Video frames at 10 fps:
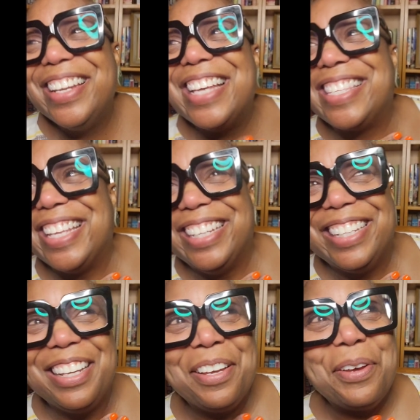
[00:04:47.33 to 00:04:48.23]

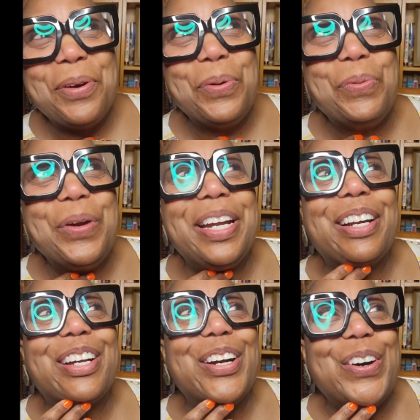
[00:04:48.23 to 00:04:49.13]
Listen, we
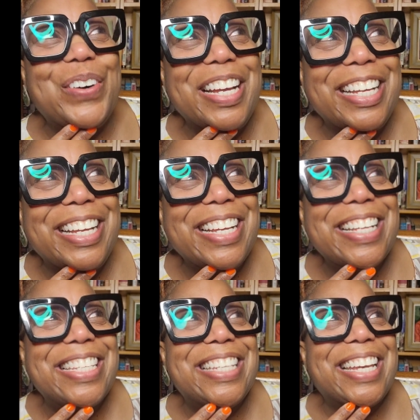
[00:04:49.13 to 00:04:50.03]
are going
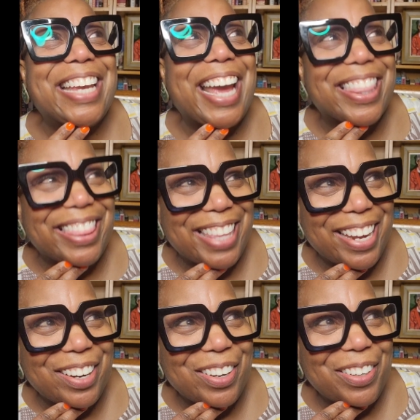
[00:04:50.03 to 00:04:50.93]
to get
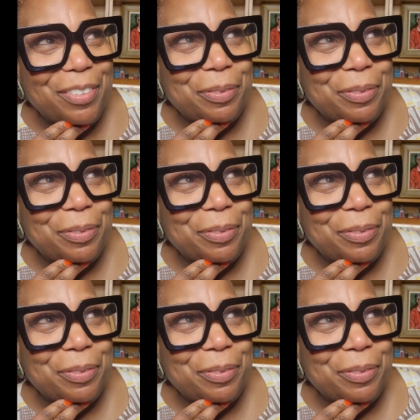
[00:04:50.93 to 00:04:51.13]
there.